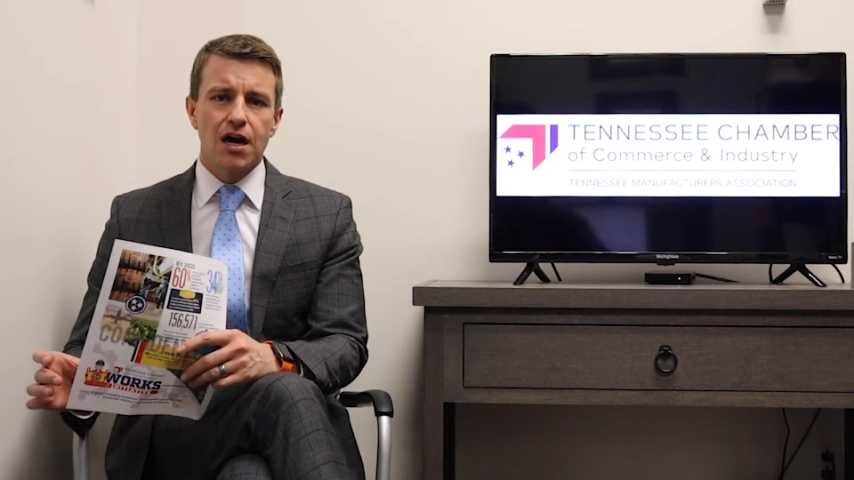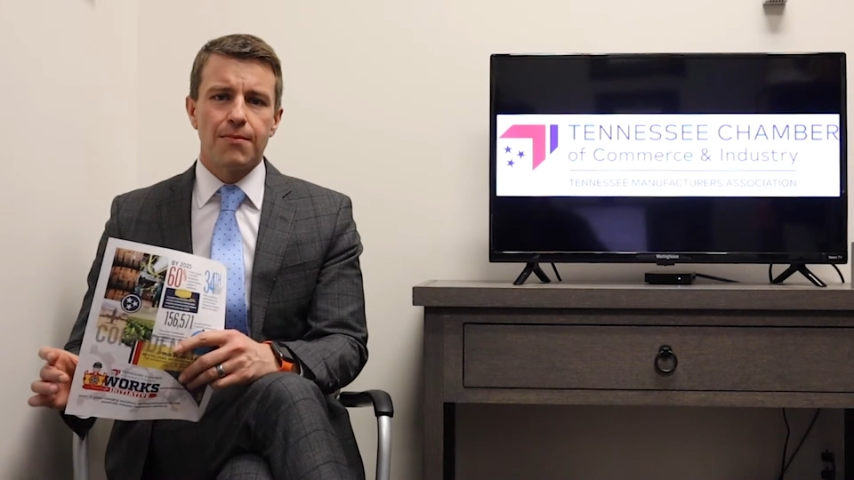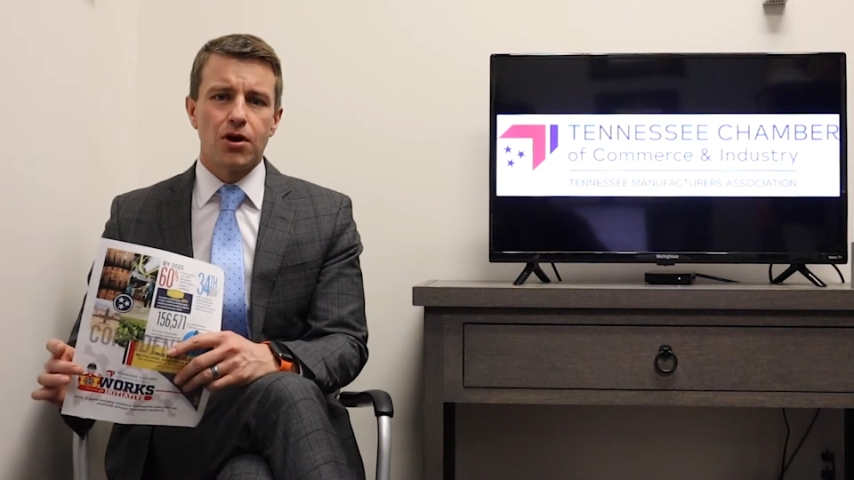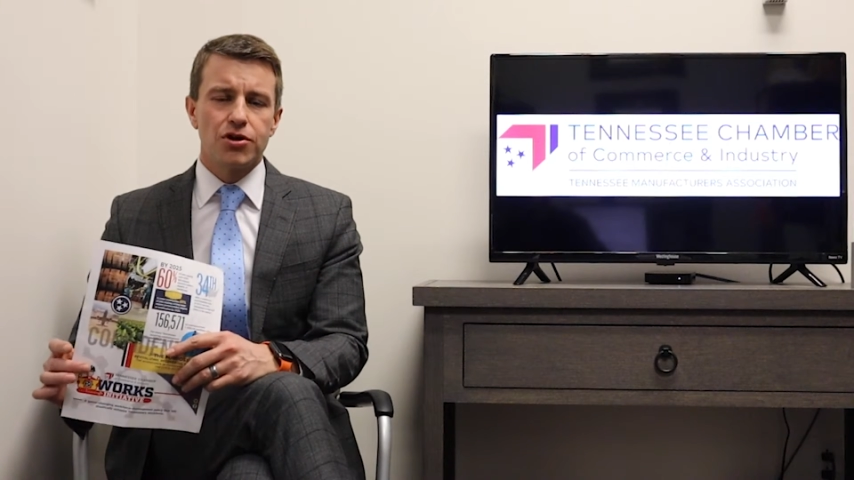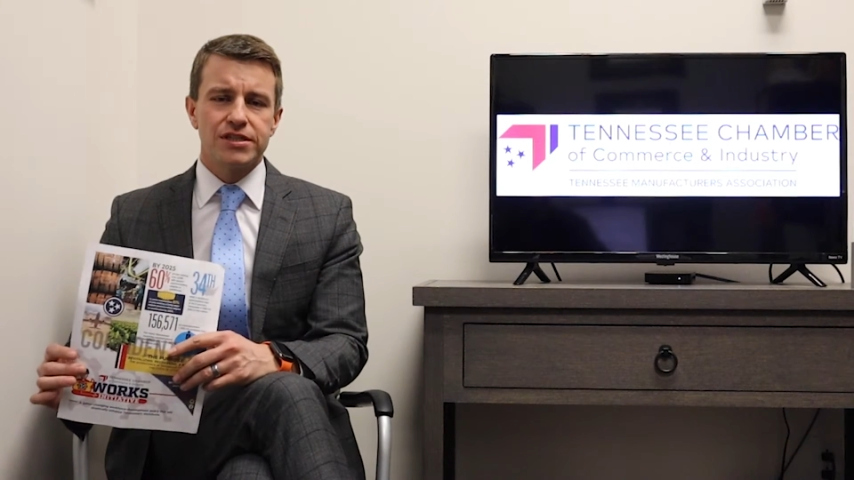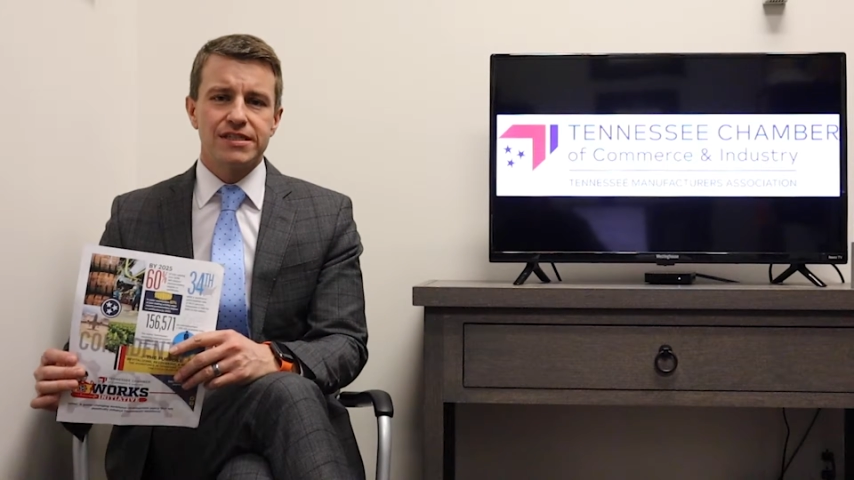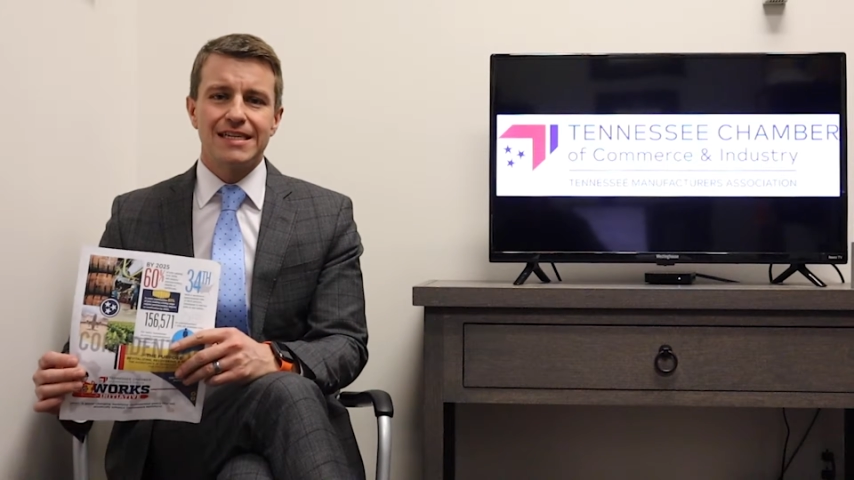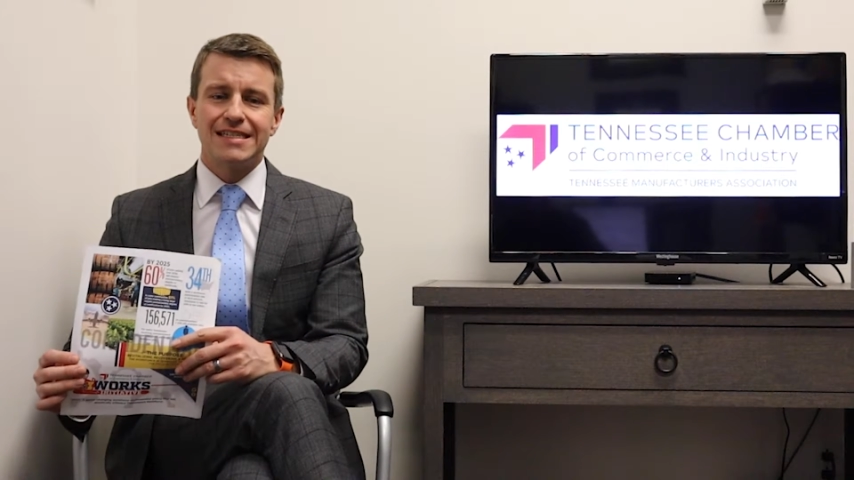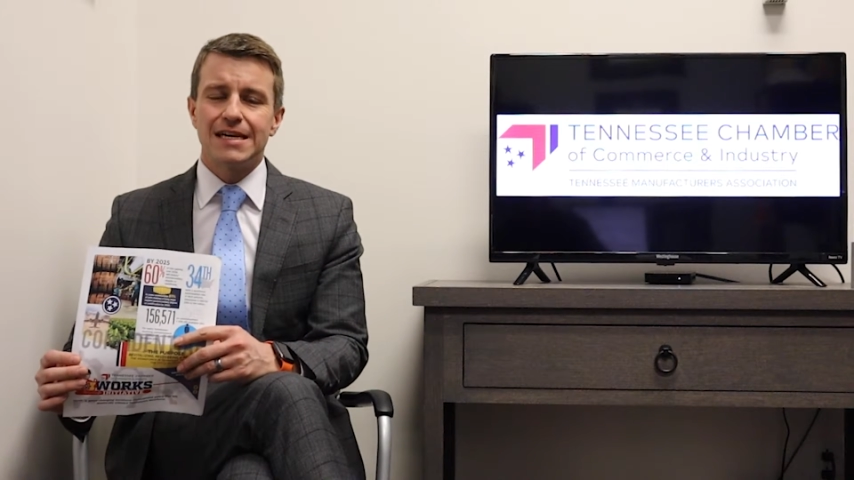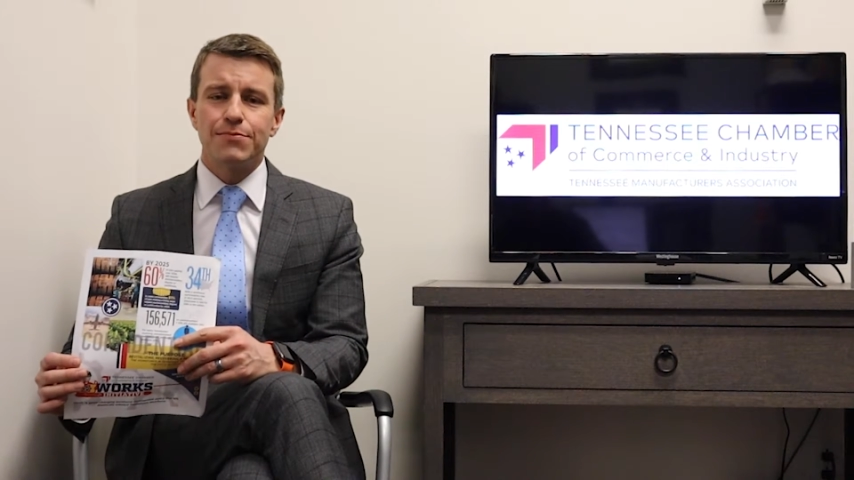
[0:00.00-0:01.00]

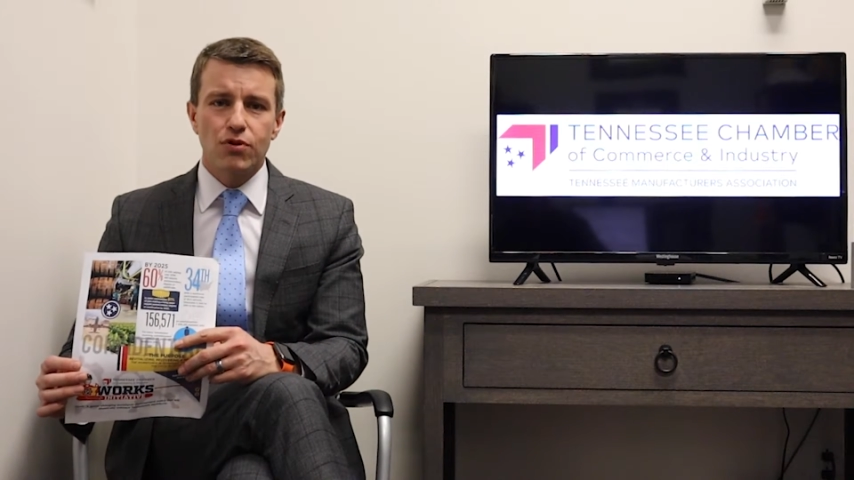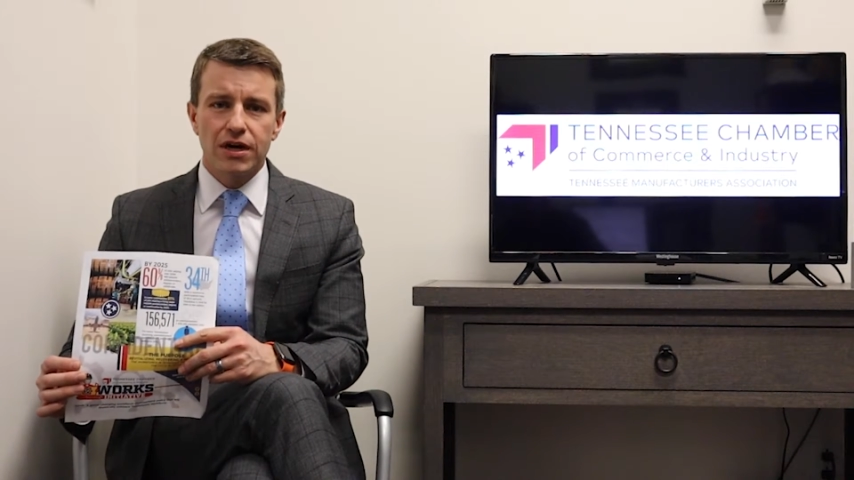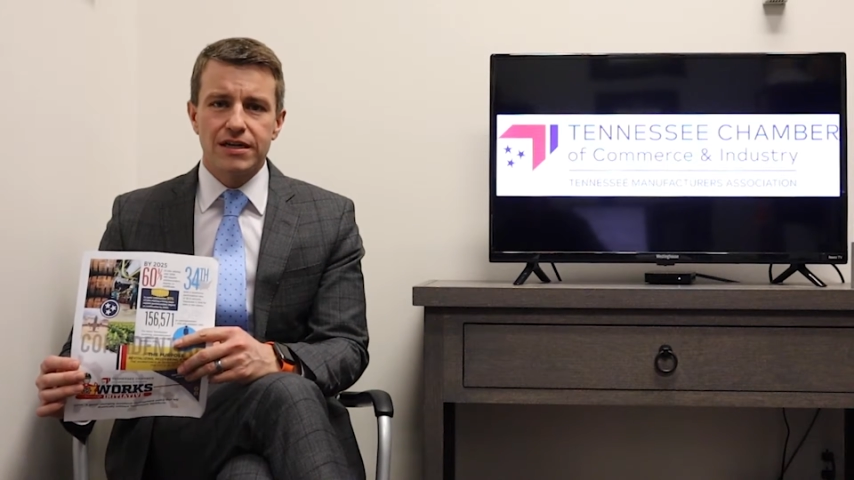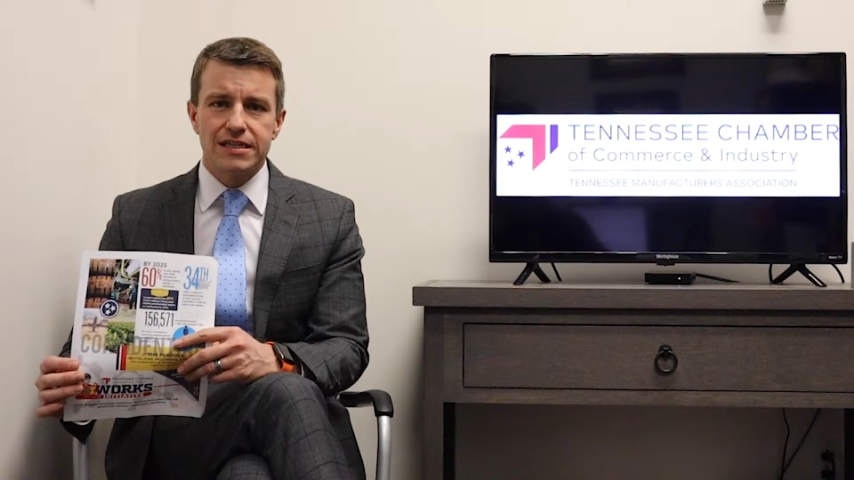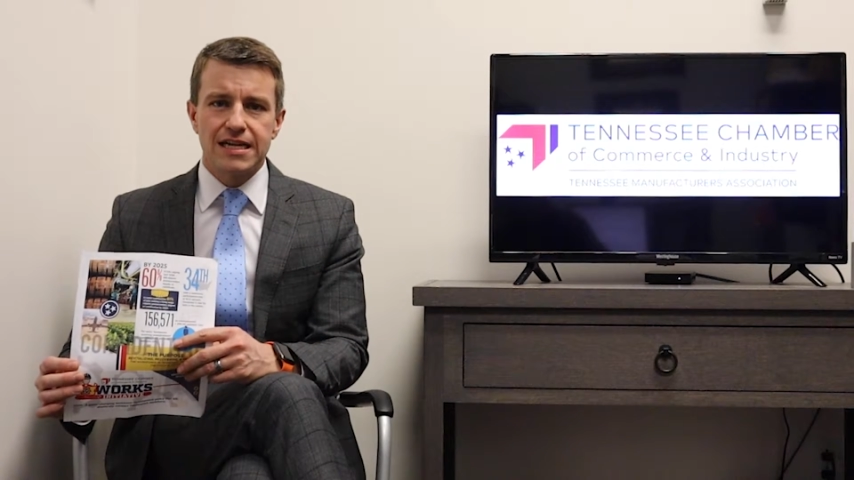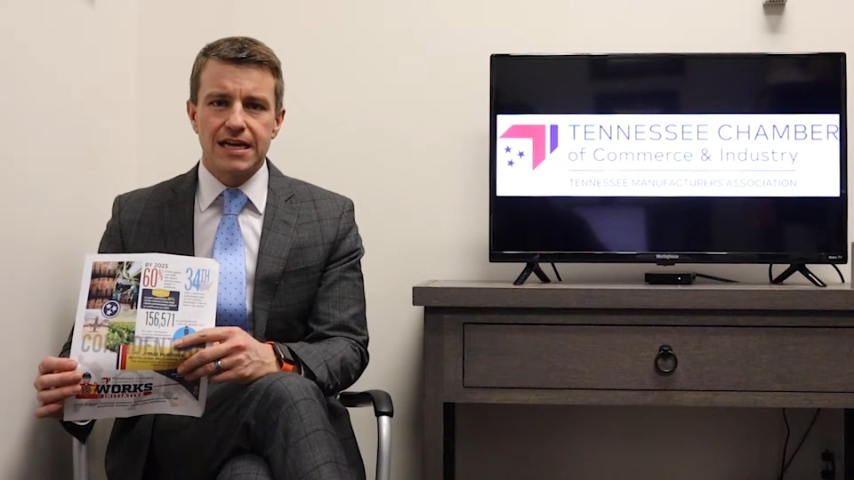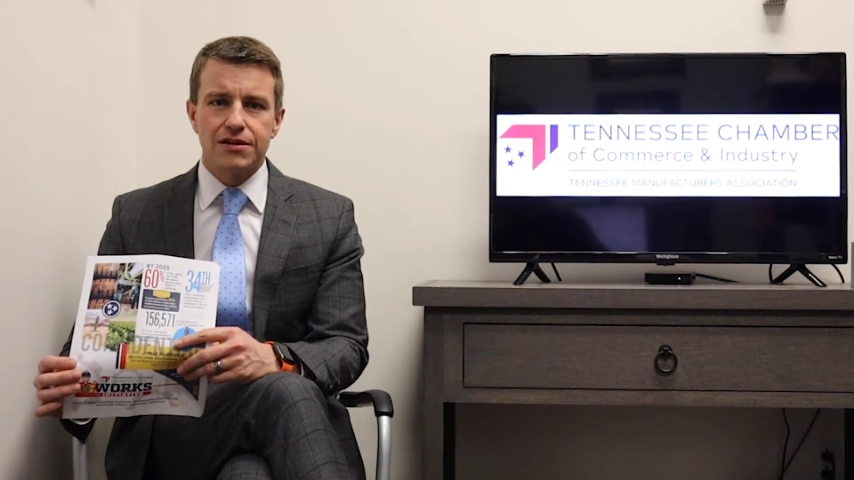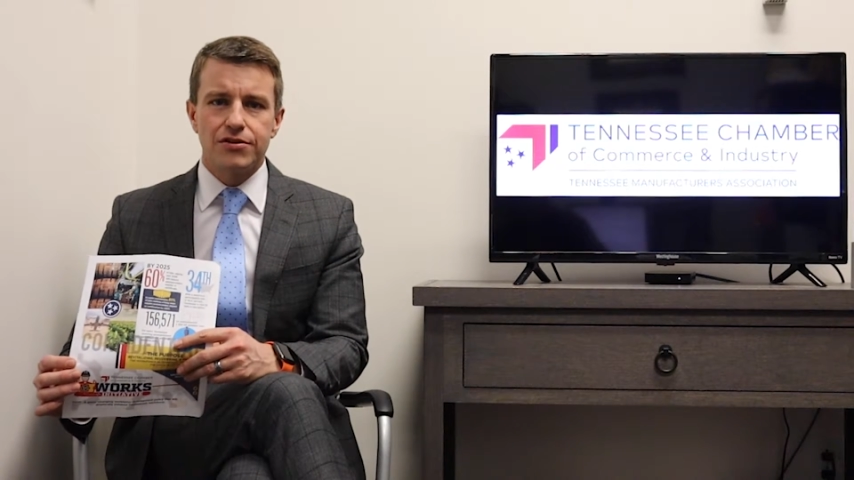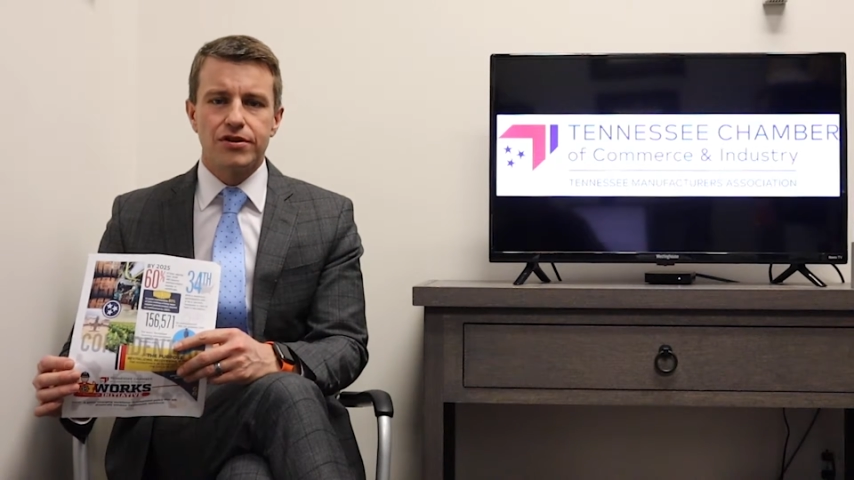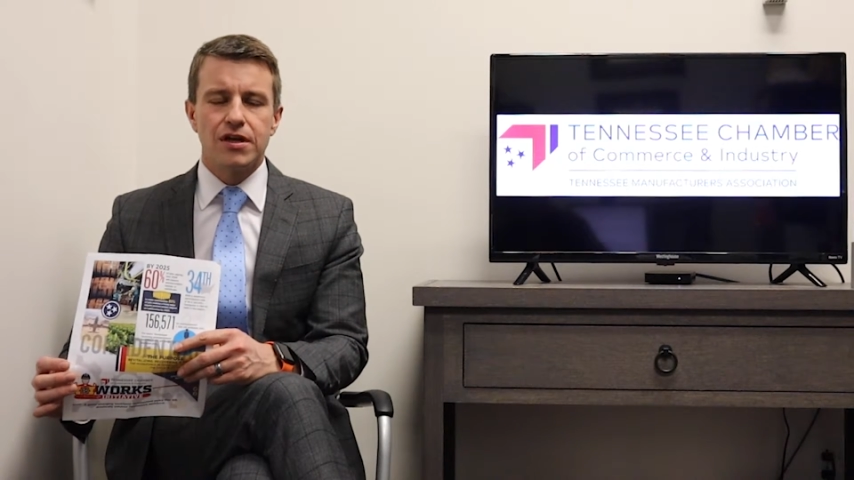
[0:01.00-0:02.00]
Emergency Temporary
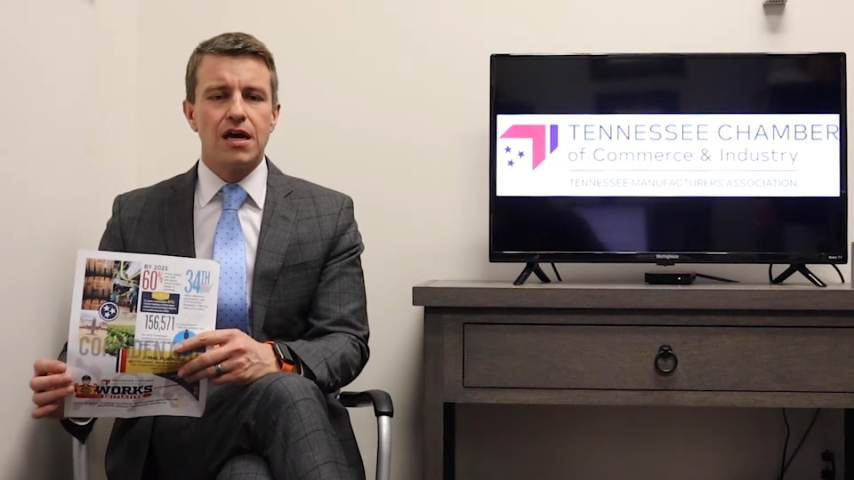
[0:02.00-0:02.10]
Standard.